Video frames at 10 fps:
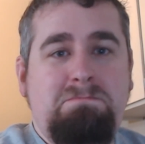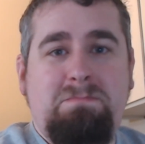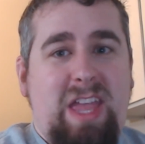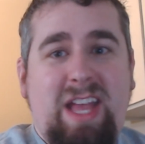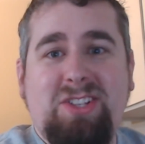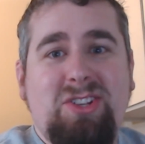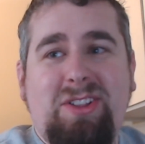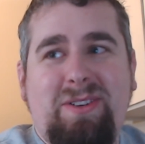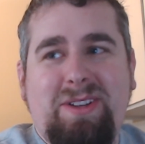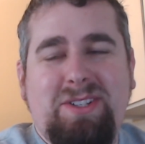and that's all
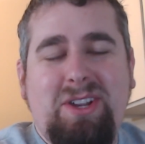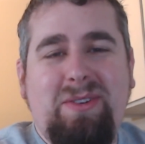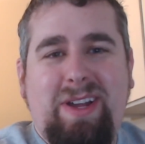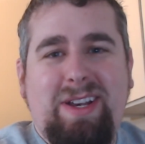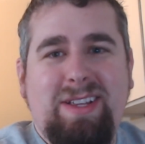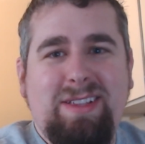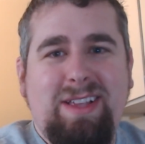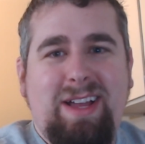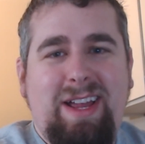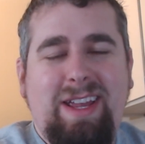there is to it
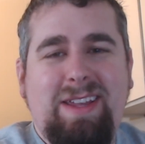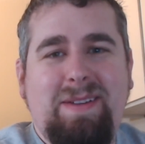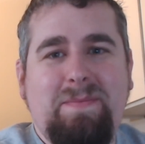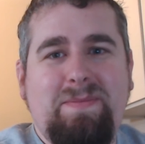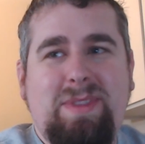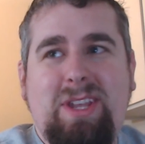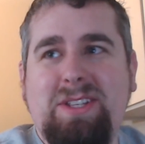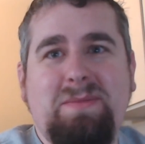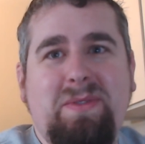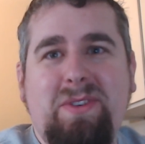like it
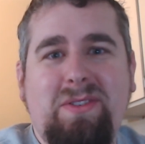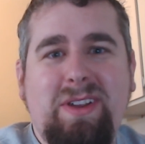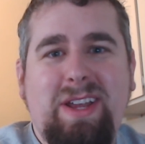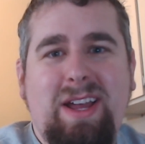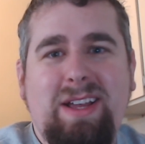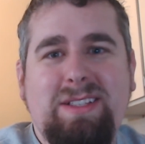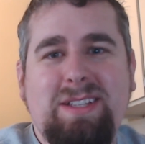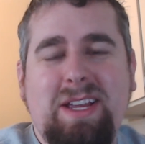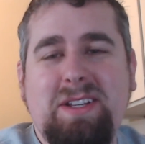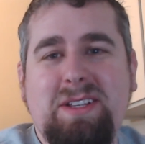doesn't provoke attack it's
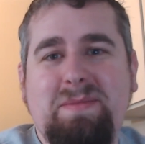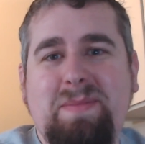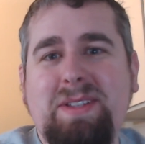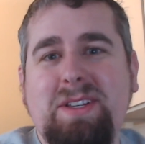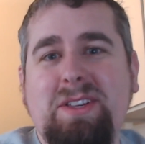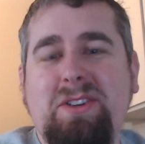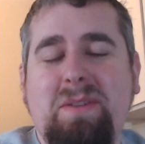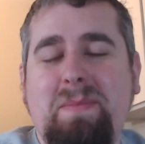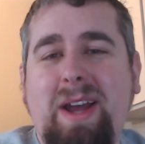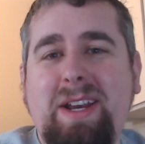like it, basically you're
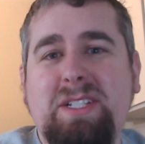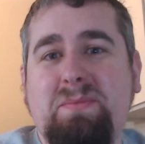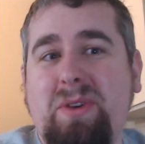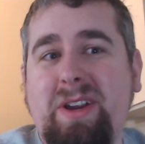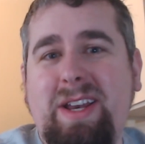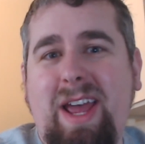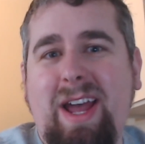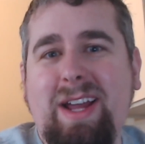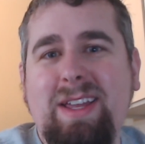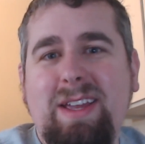combining spring
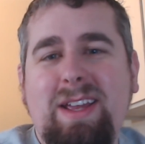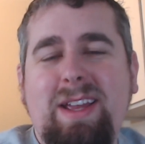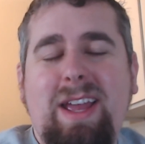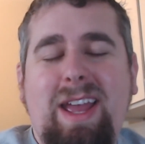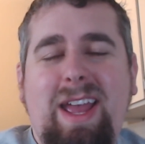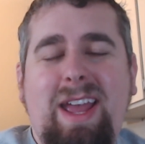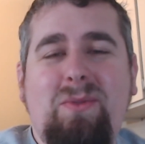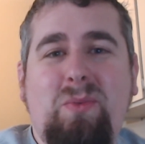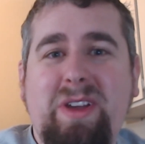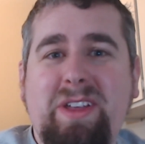attack
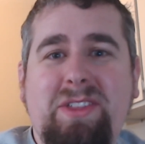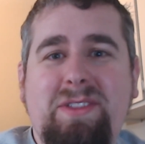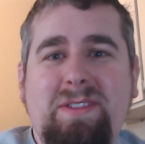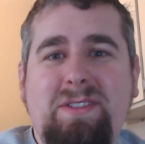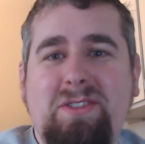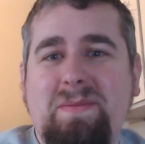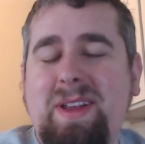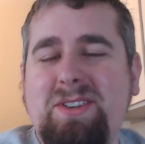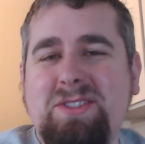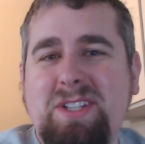with your
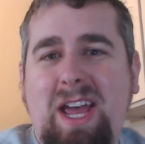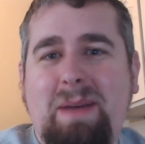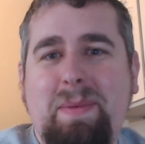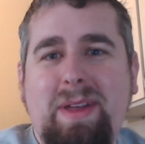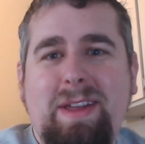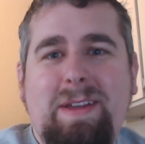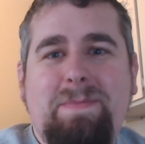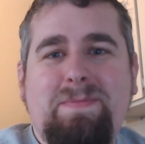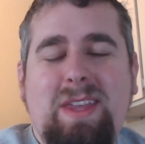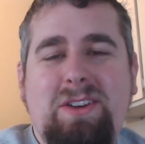dimension step
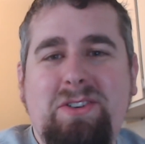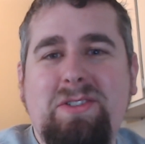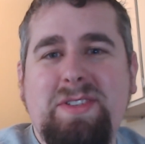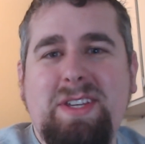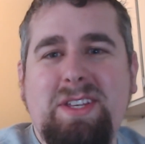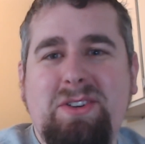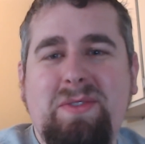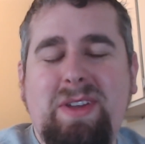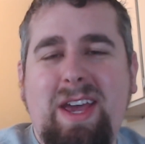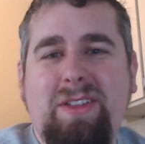and you're using the two
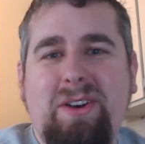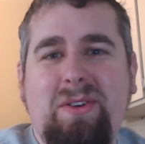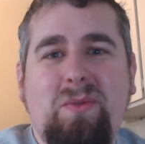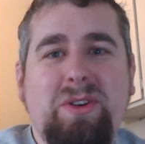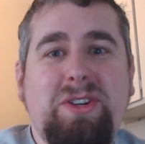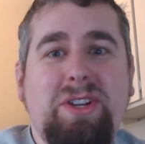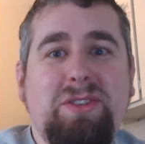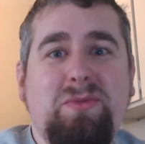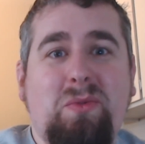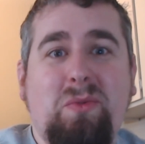together which
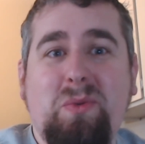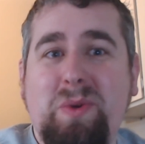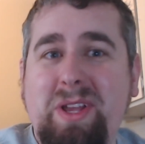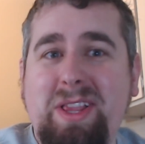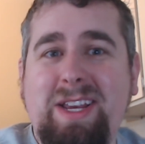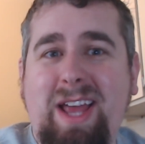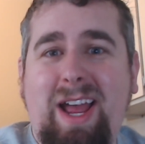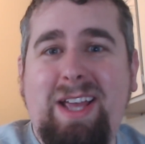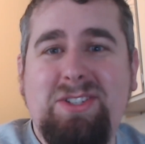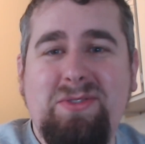is really
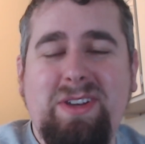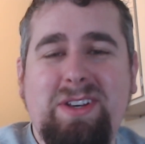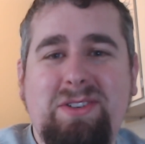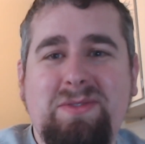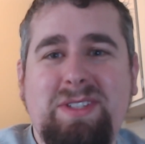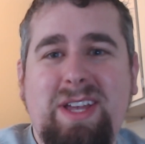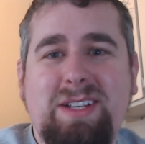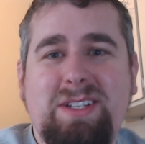nice you can use that